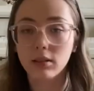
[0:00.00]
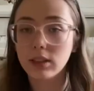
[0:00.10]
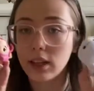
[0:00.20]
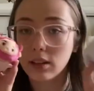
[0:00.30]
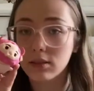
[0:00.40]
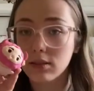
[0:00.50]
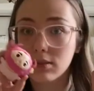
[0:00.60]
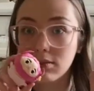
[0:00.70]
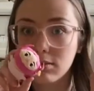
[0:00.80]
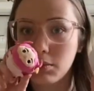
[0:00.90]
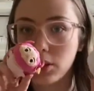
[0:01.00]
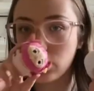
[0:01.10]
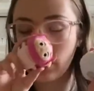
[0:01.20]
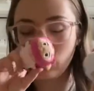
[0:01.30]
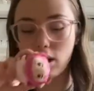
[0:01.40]
6, which
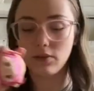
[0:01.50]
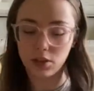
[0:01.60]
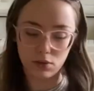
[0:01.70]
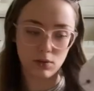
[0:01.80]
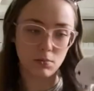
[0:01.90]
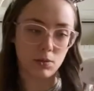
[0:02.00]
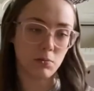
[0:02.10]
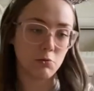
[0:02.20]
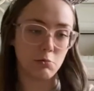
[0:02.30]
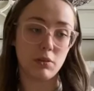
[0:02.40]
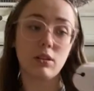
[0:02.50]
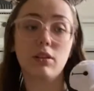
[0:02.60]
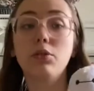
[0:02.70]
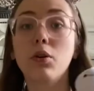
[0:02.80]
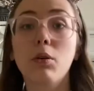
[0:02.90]
I only have two Tsum Tsums, but they're
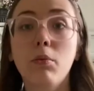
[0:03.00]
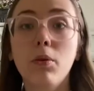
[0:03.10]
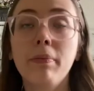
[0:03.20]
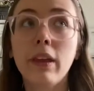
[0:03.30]
adorable.